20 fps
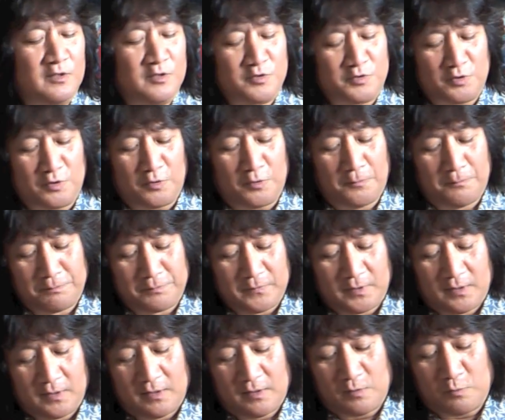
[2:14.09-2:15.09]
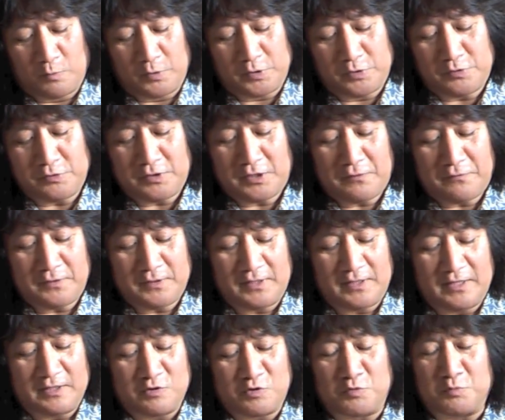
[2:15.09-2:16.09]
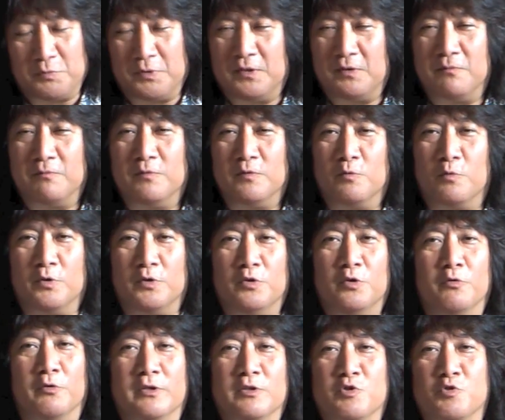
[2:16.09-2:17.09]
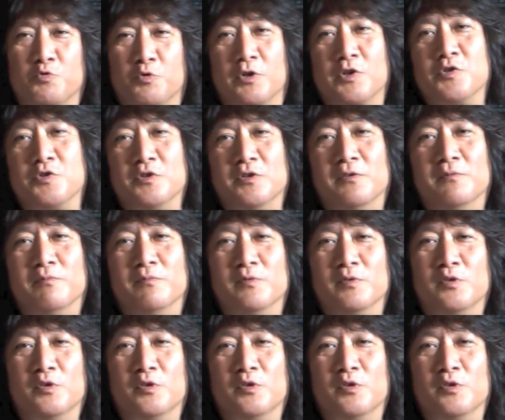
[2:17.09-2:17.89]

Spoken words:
So when you're given an instrument with no instruction,